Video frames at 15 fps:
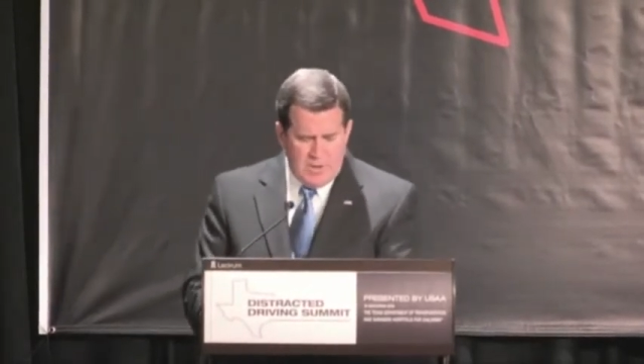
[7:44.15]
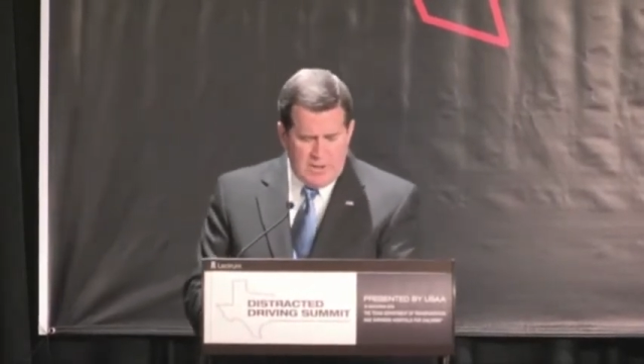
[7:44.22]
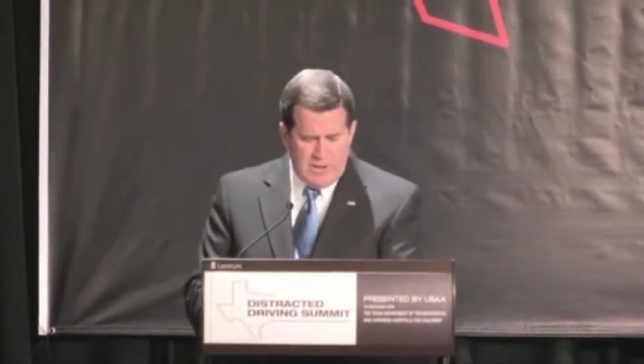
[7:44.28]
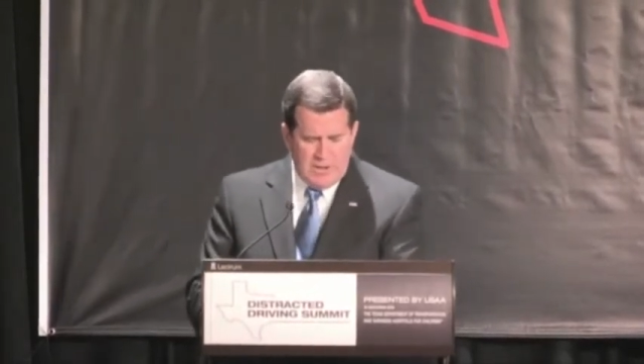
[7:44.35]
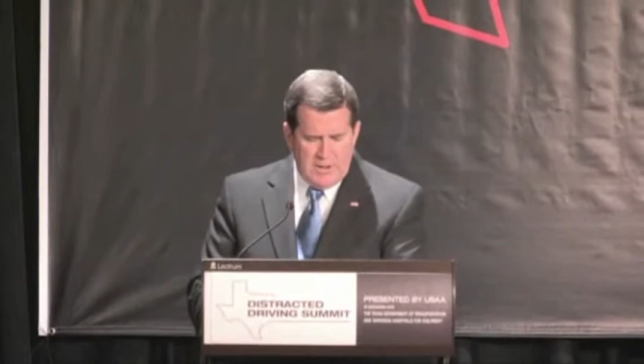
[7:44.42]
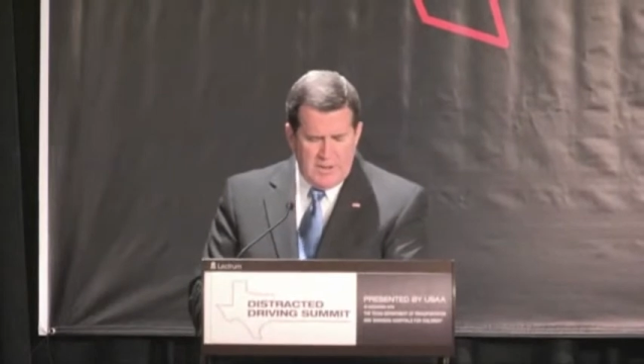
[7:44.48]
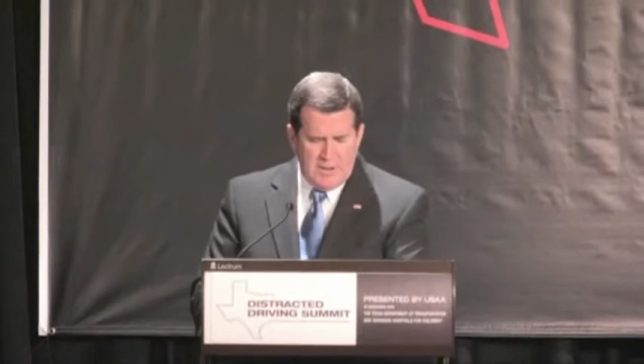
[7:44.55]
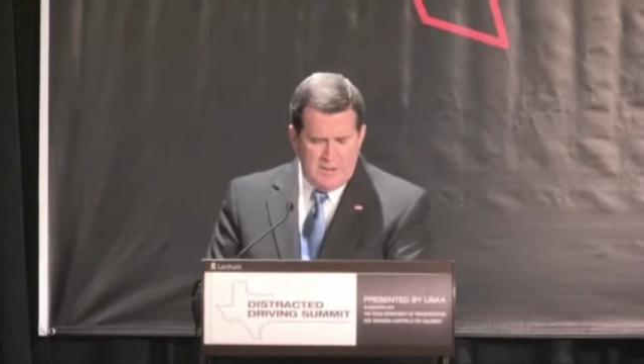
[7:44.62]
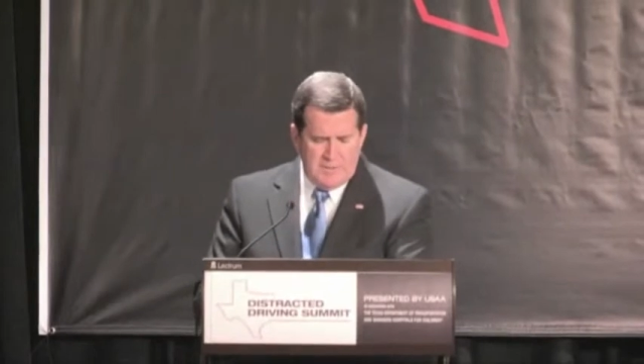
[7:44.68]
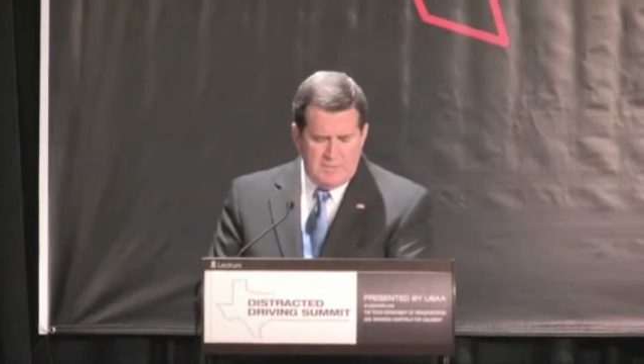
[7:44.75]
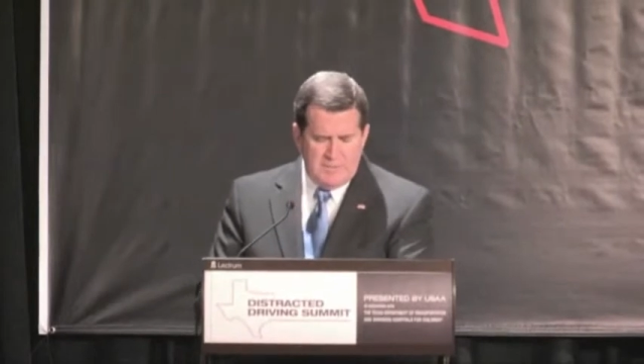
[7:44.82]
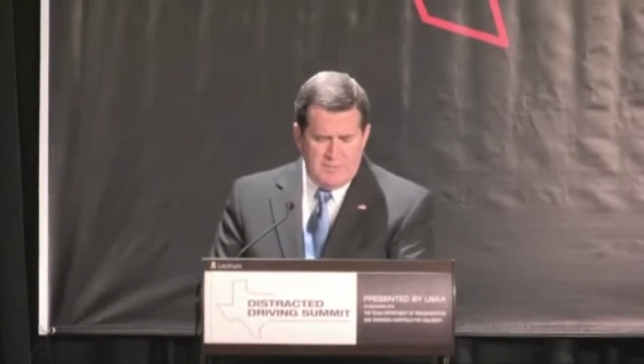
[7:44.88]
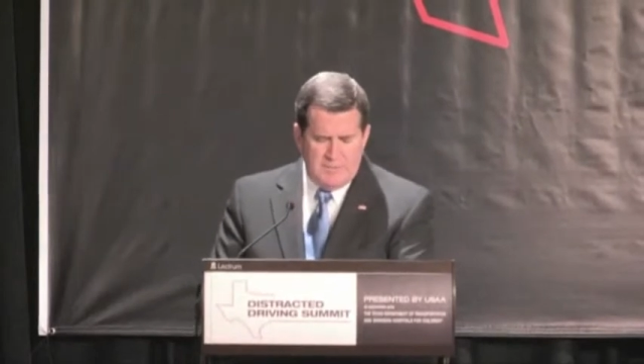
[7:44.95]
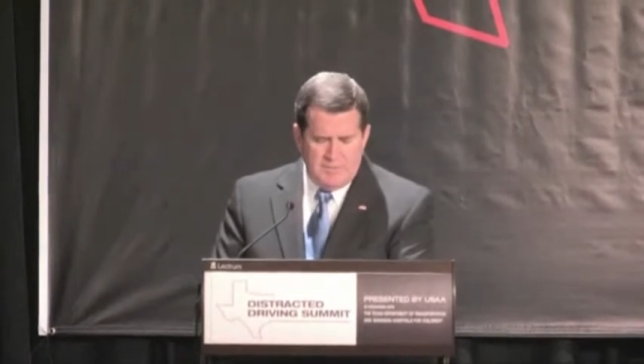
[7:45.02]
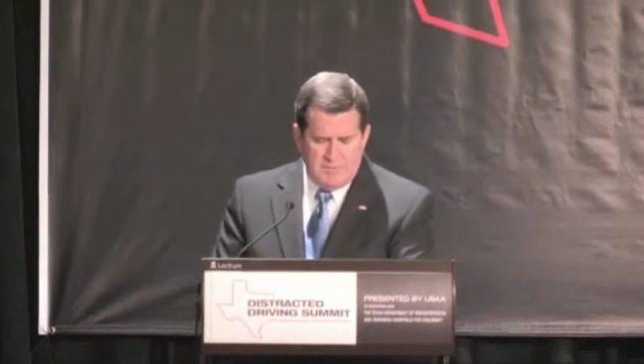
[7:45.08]
a
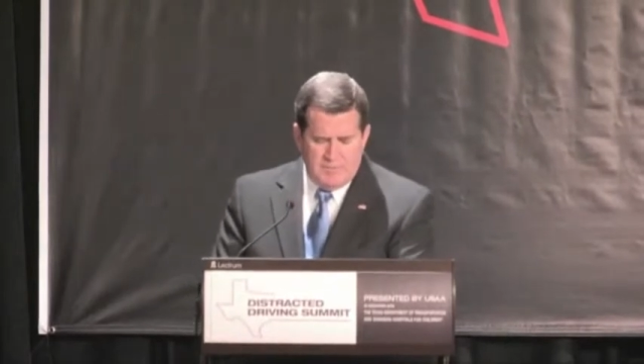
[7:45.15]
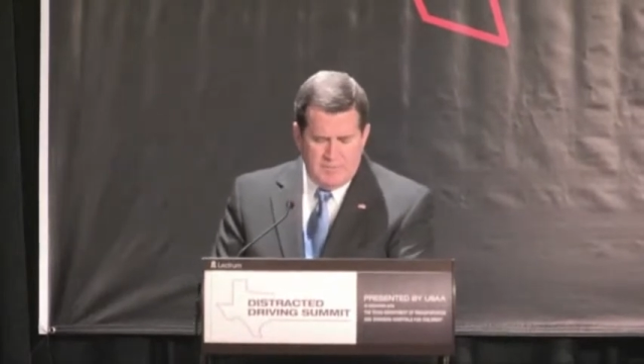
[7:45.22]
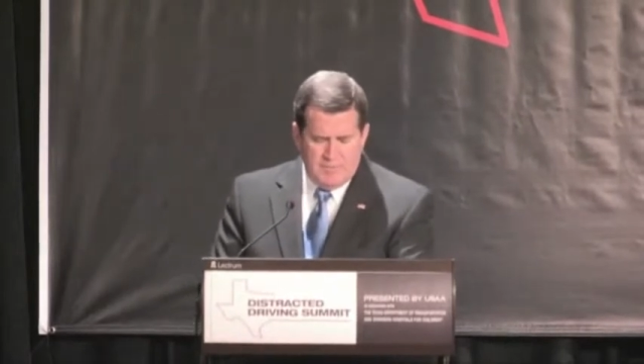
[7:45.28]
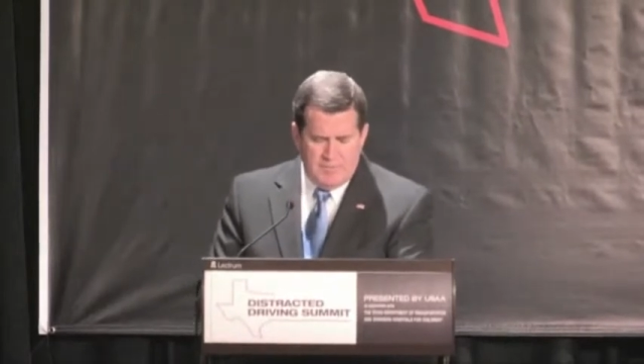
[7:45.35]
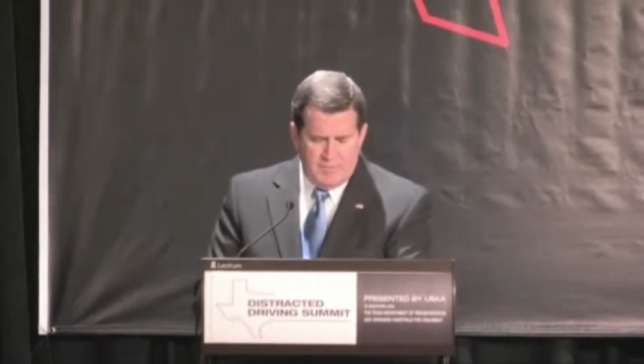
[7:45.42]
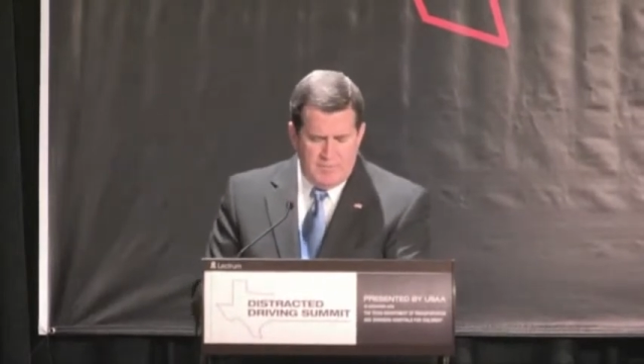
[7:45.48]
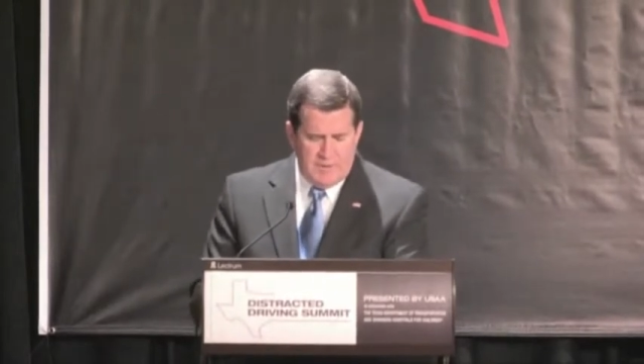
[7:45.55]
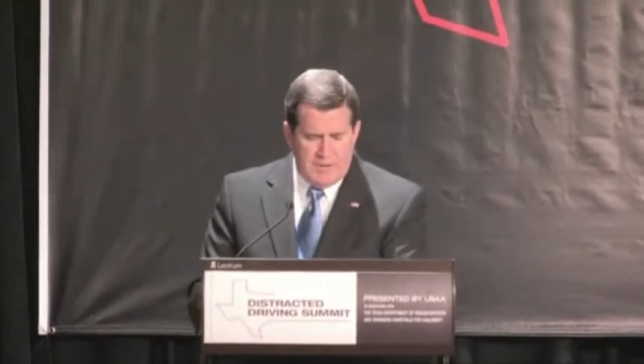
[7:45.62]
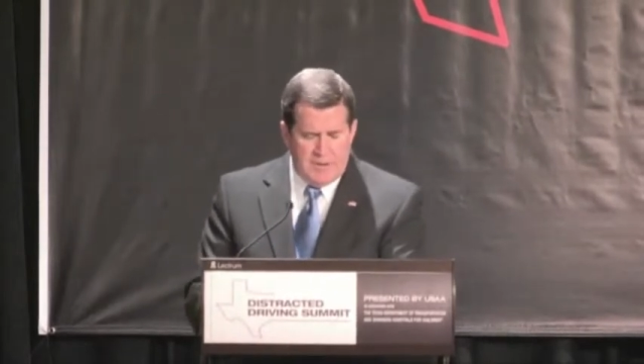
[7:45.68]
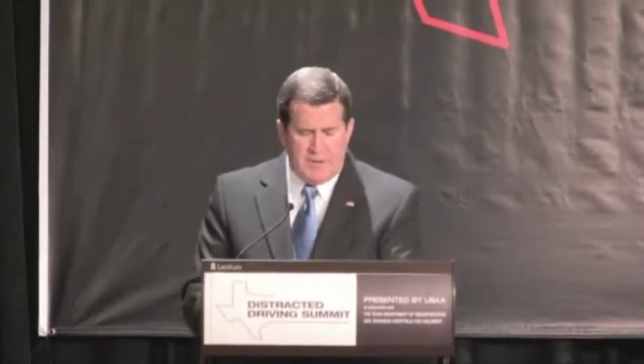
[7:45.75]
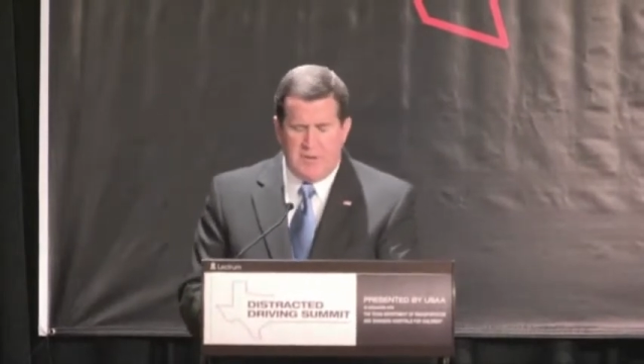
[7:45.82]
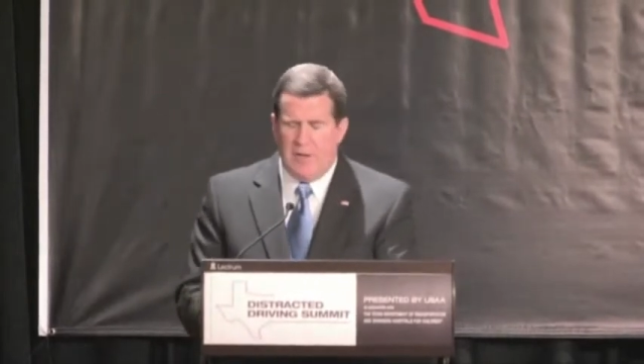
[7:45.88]
young